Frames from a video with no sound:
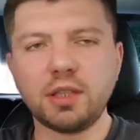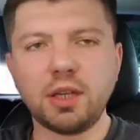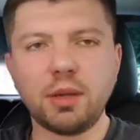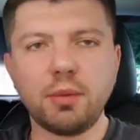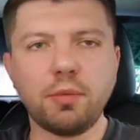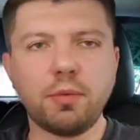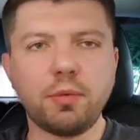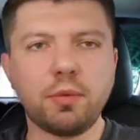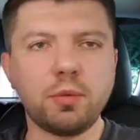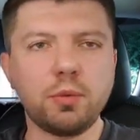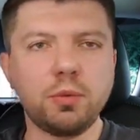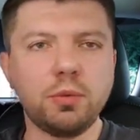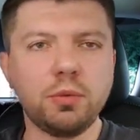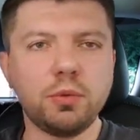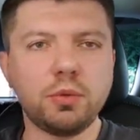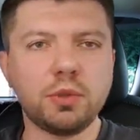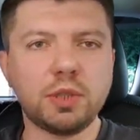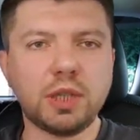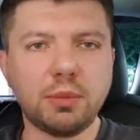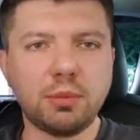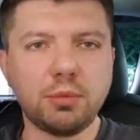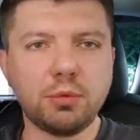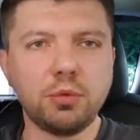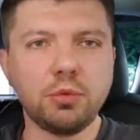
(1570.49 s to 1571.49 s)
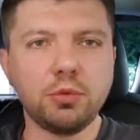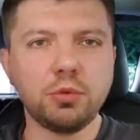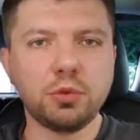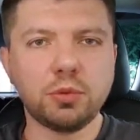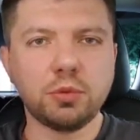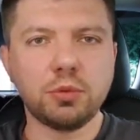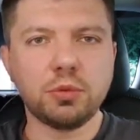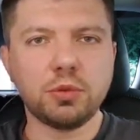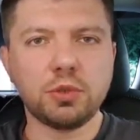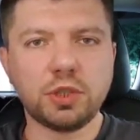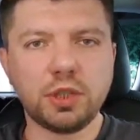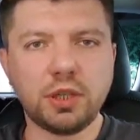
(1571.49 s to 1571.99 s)
Type 2
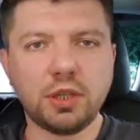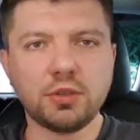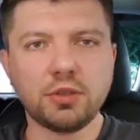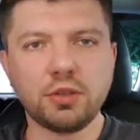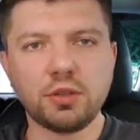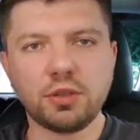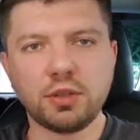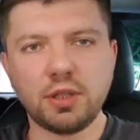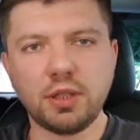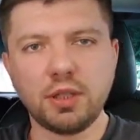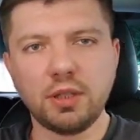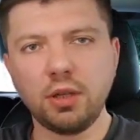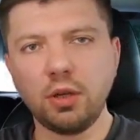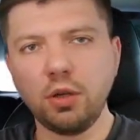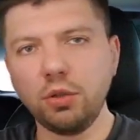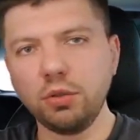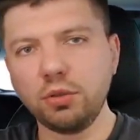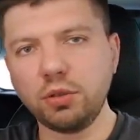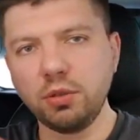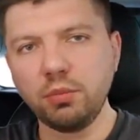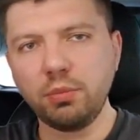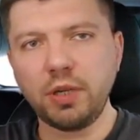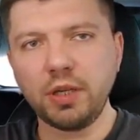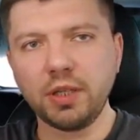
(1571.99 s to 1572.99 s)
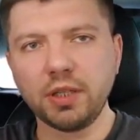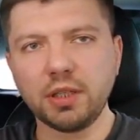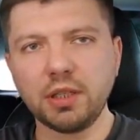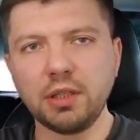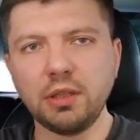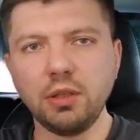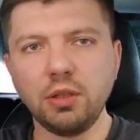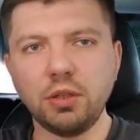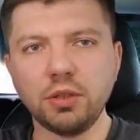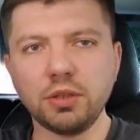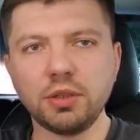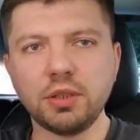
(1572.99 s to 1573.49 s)
superchargers at the hotel
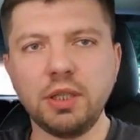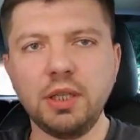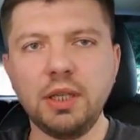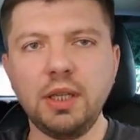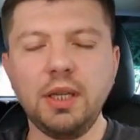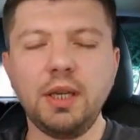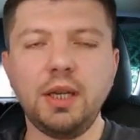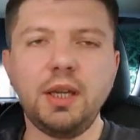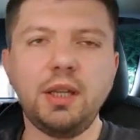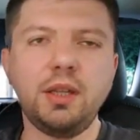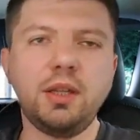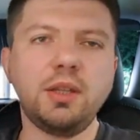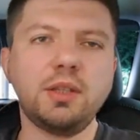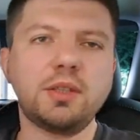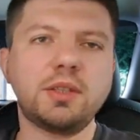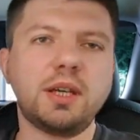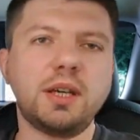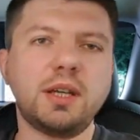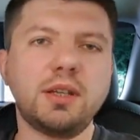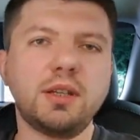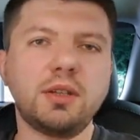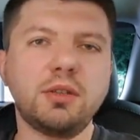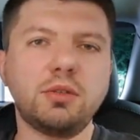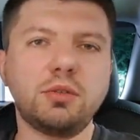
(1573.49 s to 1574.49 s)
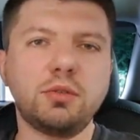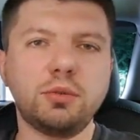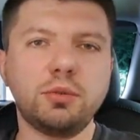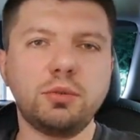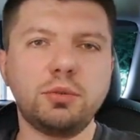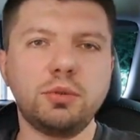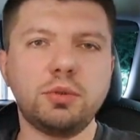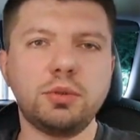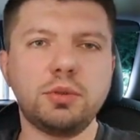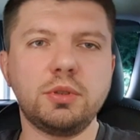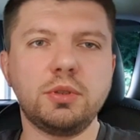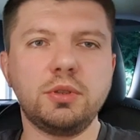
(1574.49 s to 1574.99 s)
parking lot and decided
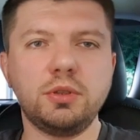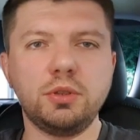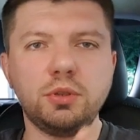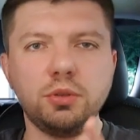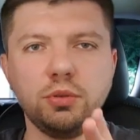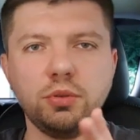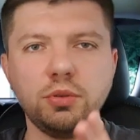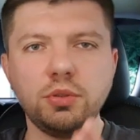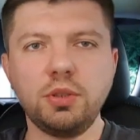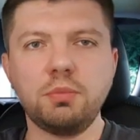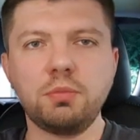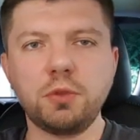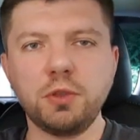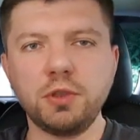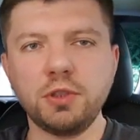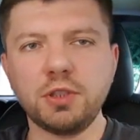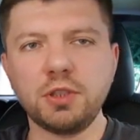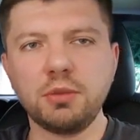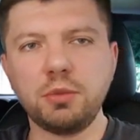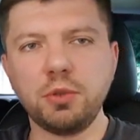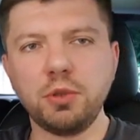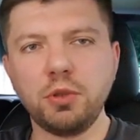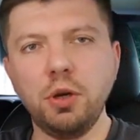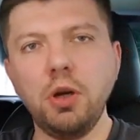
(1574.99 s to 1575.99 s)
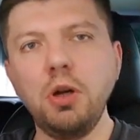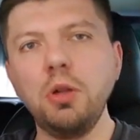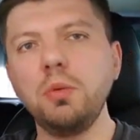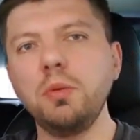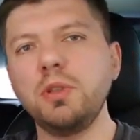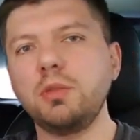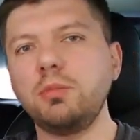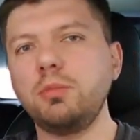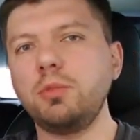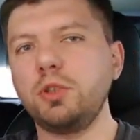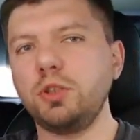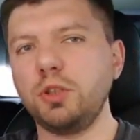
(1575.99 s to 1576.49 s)
to use the principle
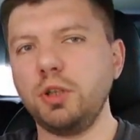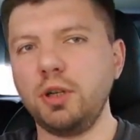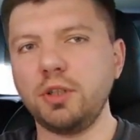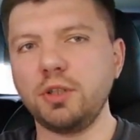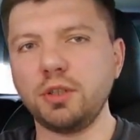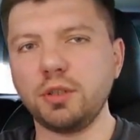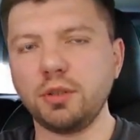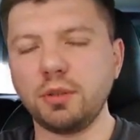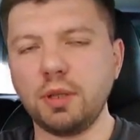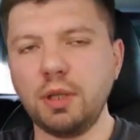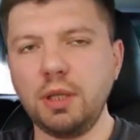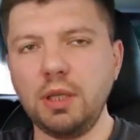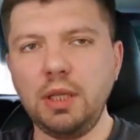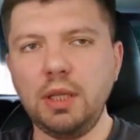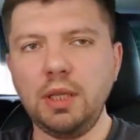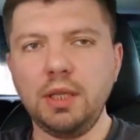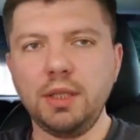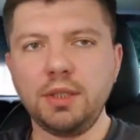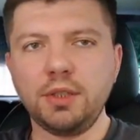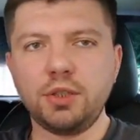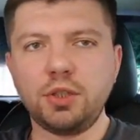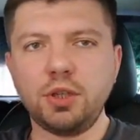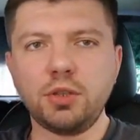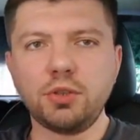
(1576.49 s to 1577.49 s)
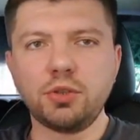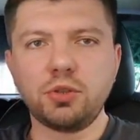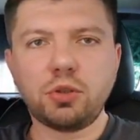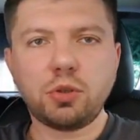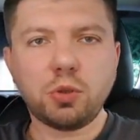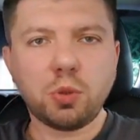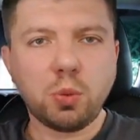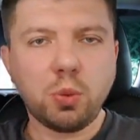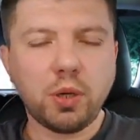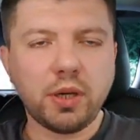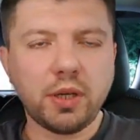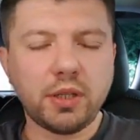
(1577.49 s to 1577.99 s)
always be charging. Charger
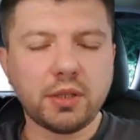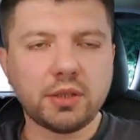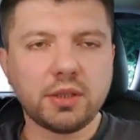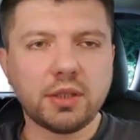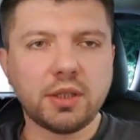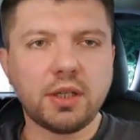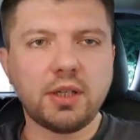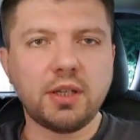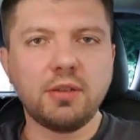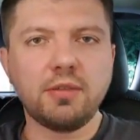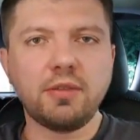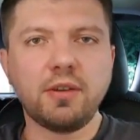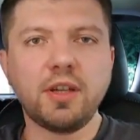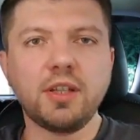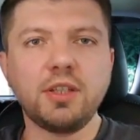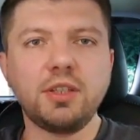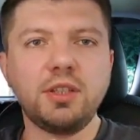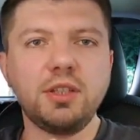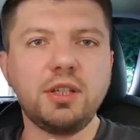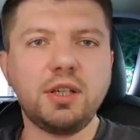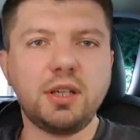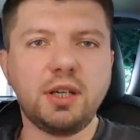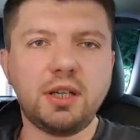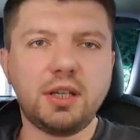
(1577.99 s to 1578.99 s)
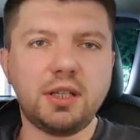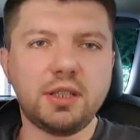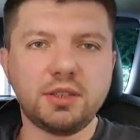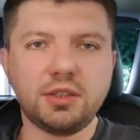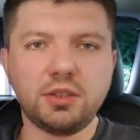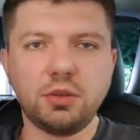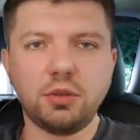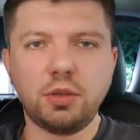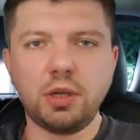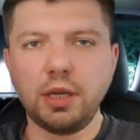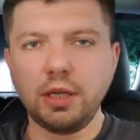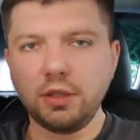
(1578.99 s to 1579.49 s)
required RFID card,
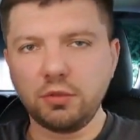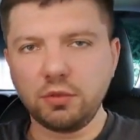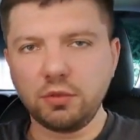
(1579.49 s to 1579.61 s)
so I